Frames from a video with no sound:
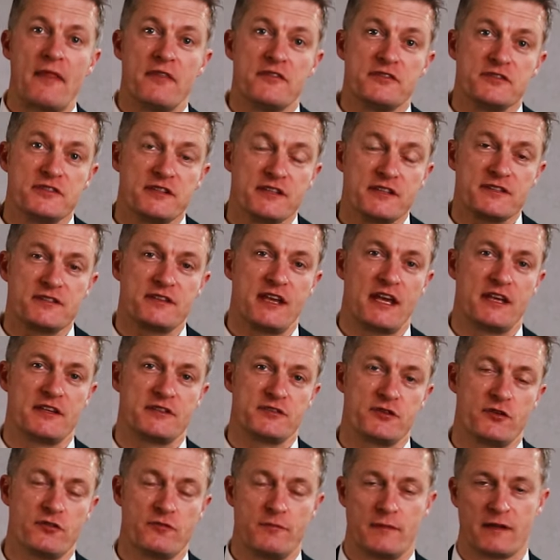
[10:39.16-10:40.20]
and the
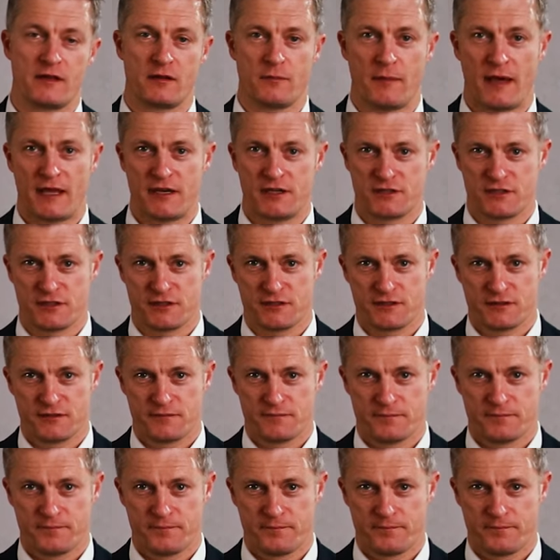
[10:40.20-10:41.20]
success of middle managers.